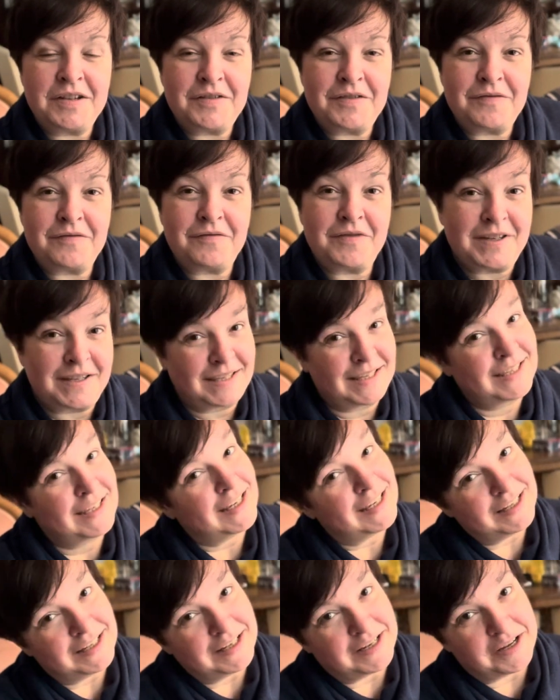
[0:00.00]
This is
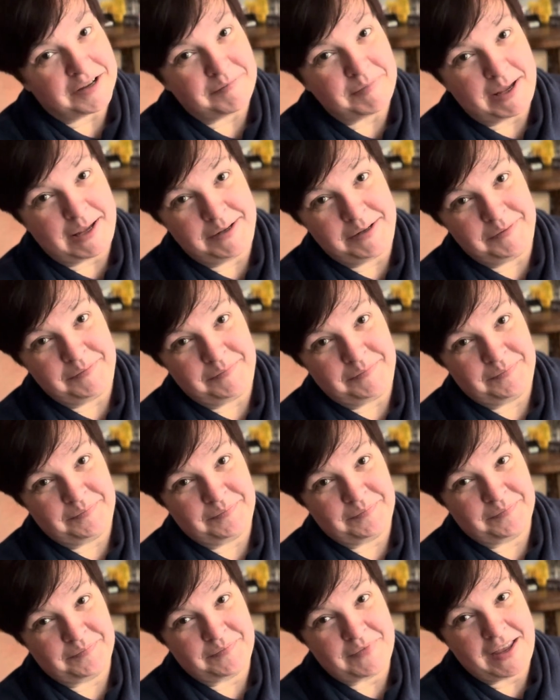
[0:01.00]
incoming,
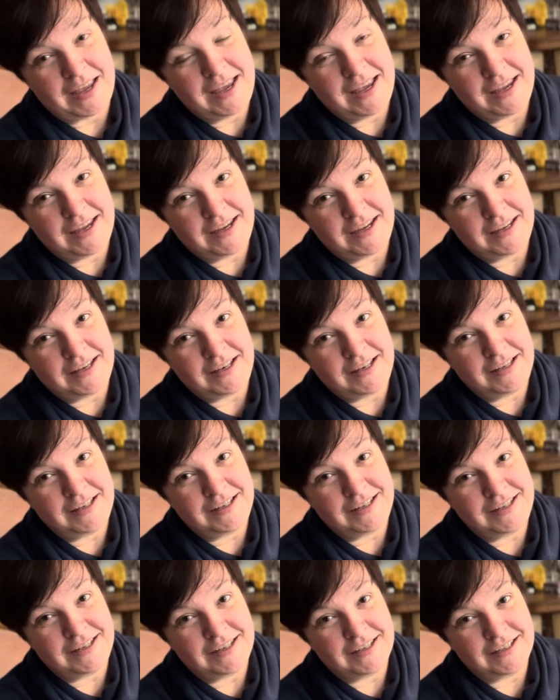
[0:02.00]
and